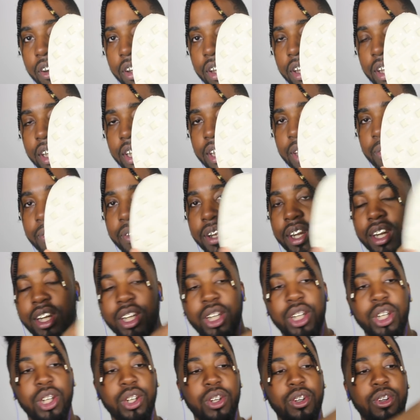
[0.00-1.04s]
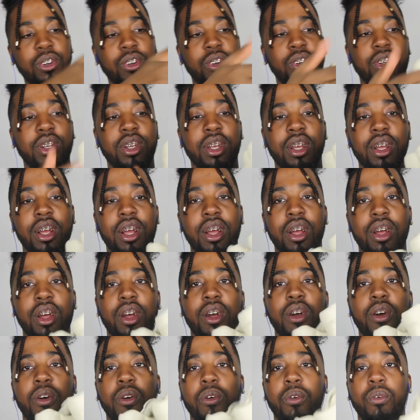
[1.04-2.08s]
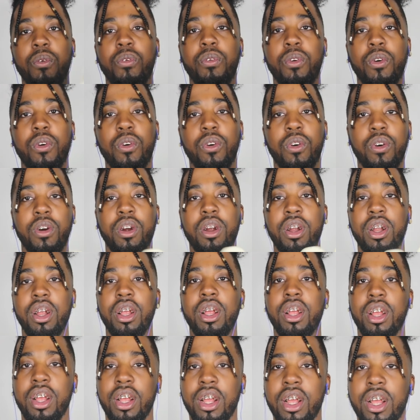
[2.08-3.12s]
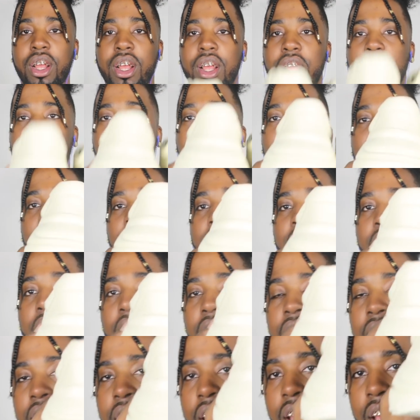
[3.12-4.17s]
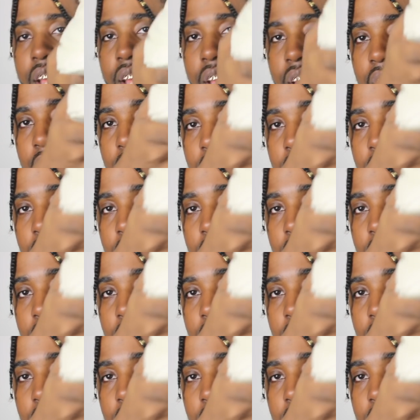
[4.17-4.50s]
wanting this pair of shoes for the